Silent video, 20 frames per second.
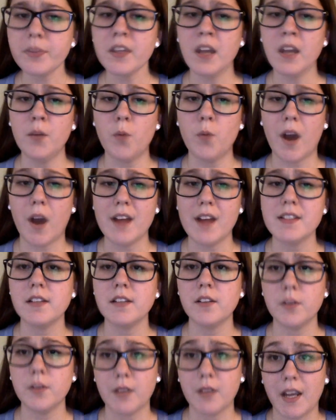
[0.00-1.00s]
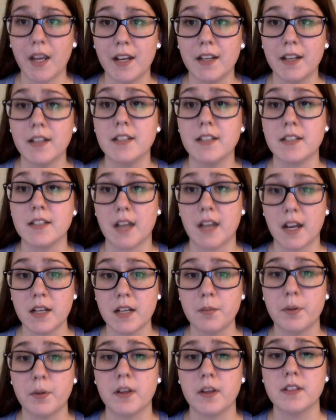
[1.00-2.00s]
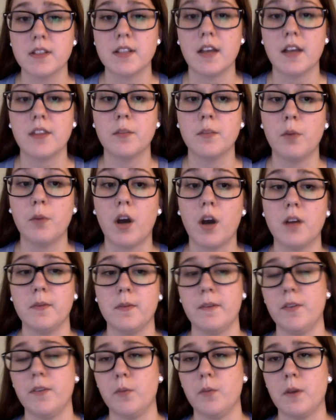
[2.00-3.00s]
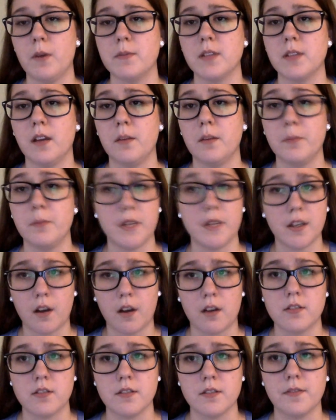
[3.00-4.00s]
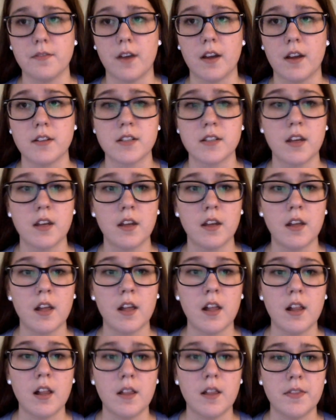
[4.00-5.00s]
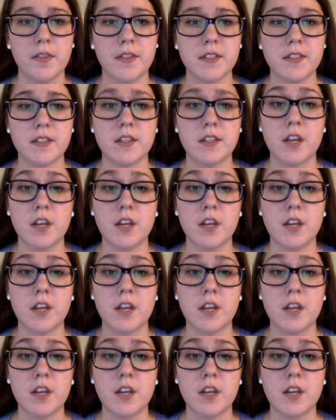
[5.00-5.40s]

And why is it located in tiny print at the bottom of the website, being hard to find?